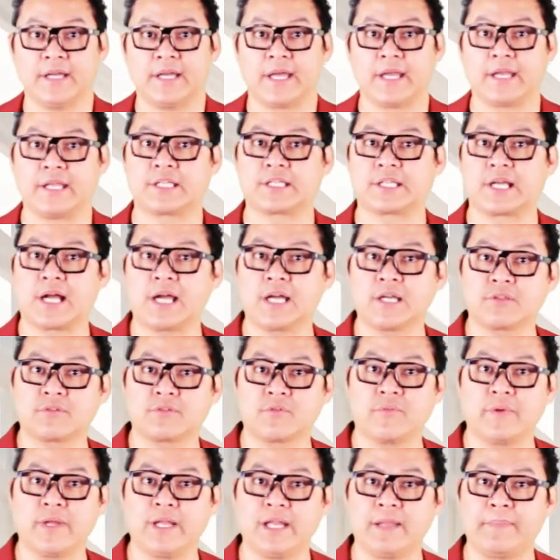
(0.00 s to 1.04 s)
and it's hard to
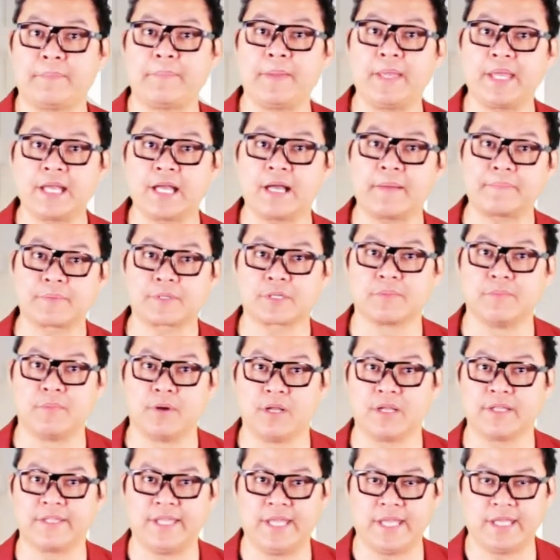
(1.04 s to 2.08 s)
really pick up
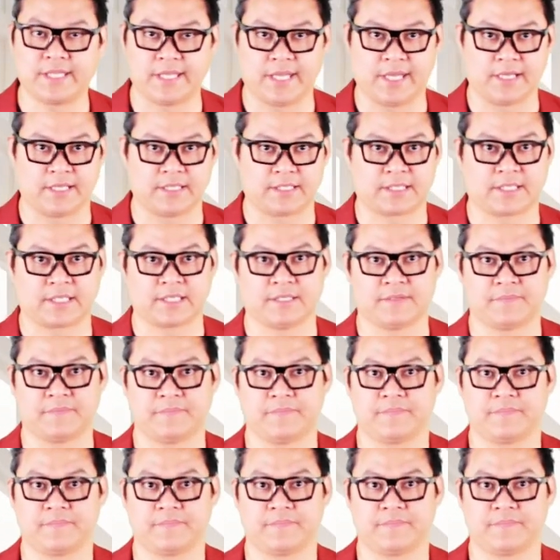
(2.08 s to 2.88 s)
small details.